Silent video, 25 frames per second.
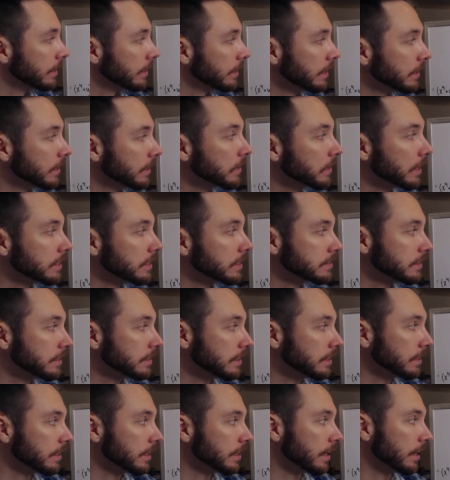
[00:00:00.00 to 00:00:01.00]
Here I
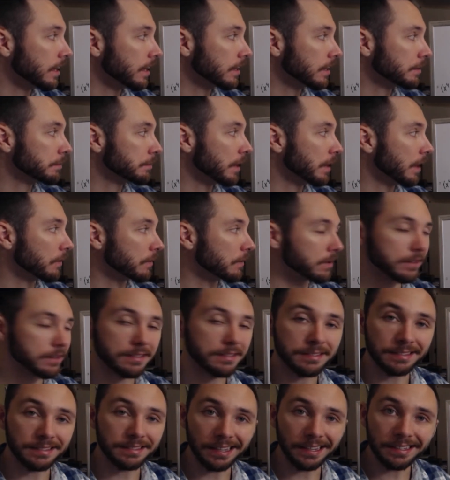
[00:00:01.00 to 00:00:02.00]
see uh, the power
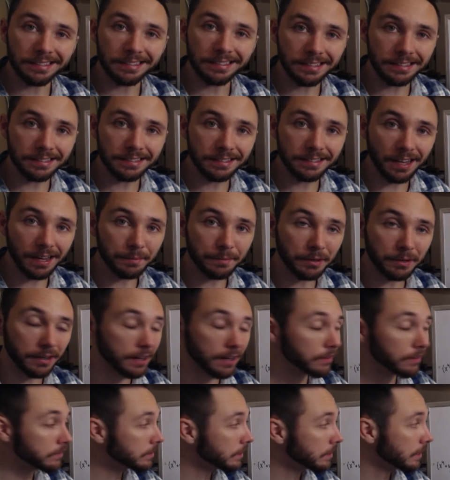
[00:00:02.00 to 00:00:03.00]
is 6 this time
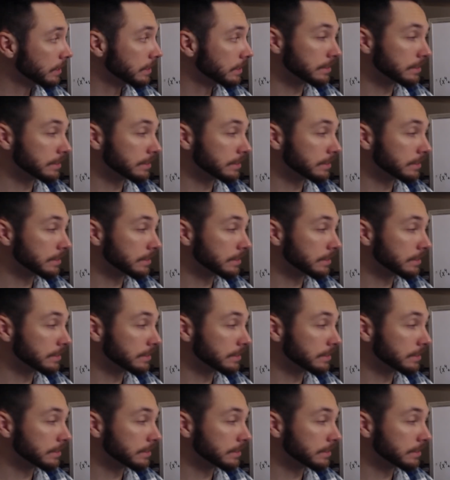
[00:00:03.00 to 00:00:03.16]
around.